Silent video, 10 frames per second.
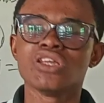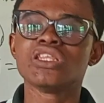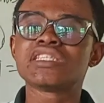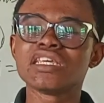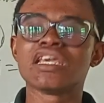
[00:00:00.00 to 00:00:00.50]

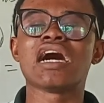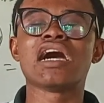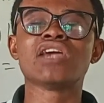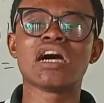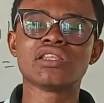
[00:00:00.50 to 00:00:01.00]
the
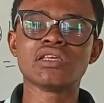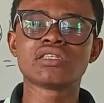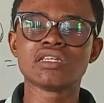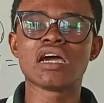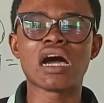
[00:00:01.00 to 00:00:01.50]

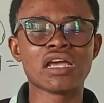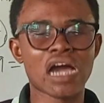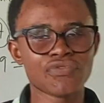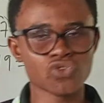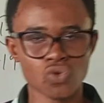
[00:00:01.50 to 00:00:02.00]
thing you
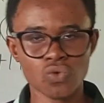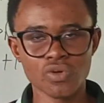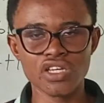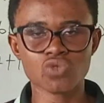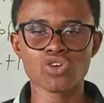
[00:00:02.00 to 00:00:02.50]
have to
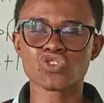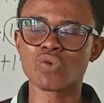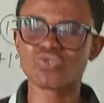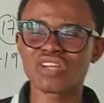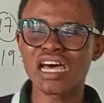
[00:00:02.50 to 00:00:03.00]
do is what?
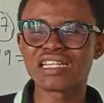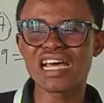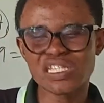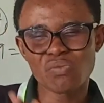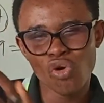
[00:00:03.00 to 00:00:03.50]
Subtract
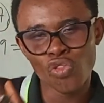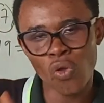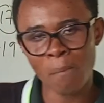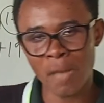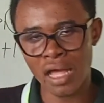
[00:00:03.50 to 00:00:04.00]
that small
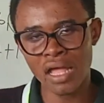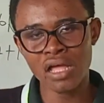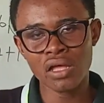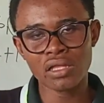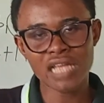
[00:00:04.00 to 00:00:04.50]
number.
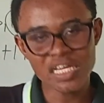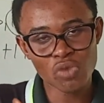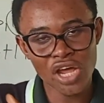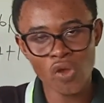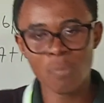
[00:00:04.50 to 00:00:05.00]
That
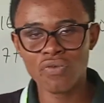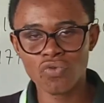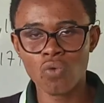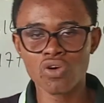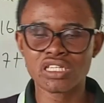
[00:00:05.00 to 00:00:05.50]
smaller number
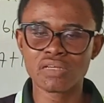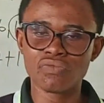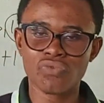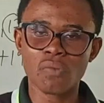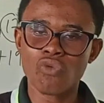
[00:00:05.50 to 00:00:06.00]
from what?
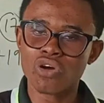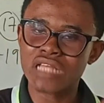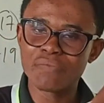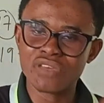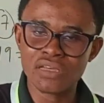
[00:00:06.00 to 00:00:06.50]
From what?
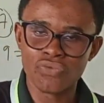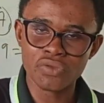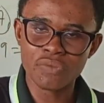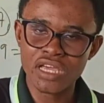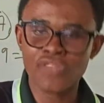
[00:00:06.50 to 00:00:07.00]

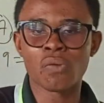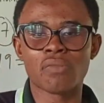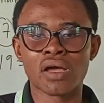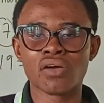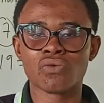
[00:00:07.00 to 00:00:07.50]
From the bigger
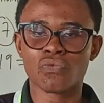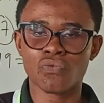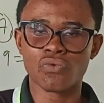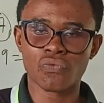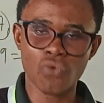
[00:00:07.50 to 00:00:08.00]
number,
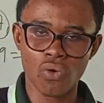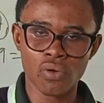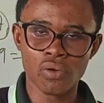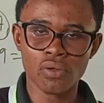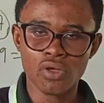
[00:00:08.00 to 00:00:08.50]
4.
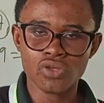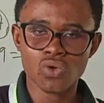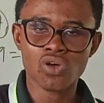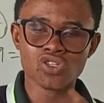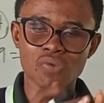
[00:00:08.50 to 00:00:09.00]

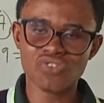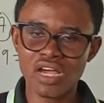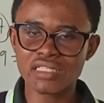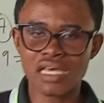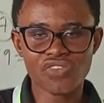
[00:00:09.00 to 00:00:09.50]
So
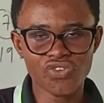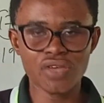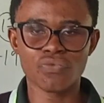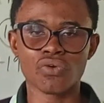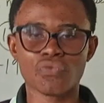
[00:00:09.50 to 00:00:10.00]
subtract
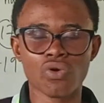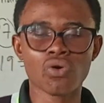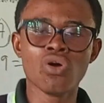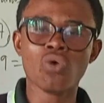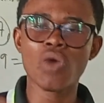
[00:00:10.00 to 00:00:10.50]
3 from
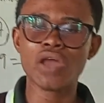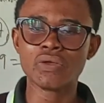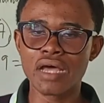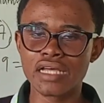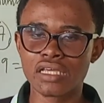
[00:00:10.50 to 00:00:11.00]
4. When
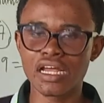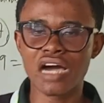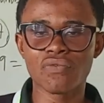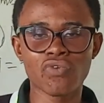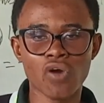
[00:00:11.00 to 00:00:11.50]
you do that, you're going to
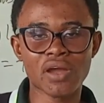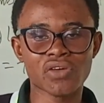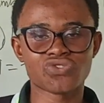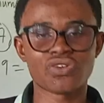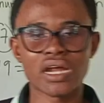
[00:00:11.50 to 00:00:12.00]
have 4
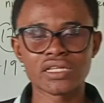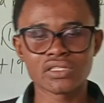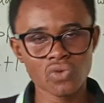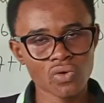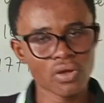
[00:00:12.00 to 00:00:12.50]
minus 3, right?
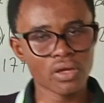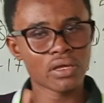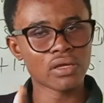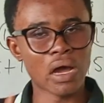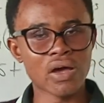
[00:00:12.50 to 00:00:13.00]
So
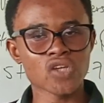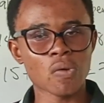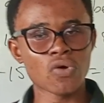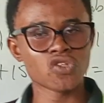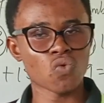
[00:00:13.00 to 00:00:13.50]
our answer
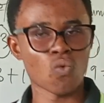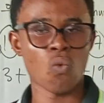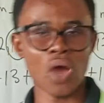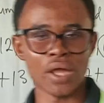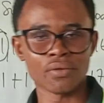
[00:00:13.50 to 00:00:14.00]
is what?
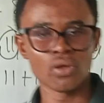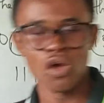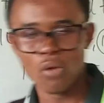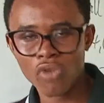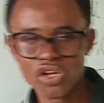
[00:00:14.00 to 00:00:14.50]
1.
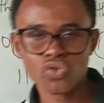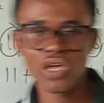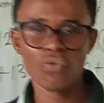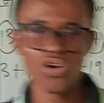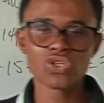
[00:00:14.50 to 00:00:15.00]
But
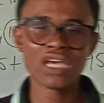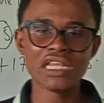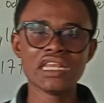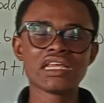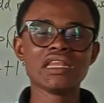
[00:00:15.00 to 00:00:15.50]
if you want to
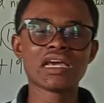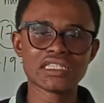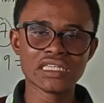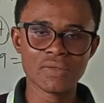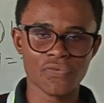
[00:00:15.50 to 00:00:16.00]
get
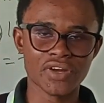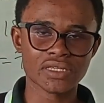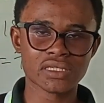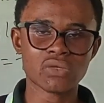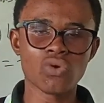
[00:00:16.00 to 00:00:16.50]
negative
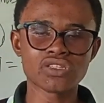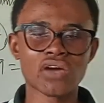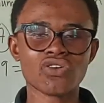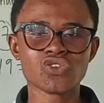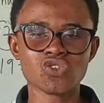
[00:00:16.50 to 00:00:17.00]
difference, what
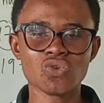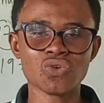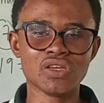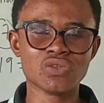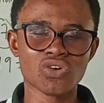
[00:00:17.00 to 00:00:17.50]
you're going to
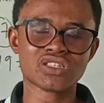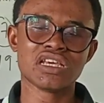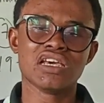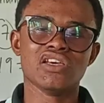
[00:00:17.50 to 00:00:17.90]
do is what?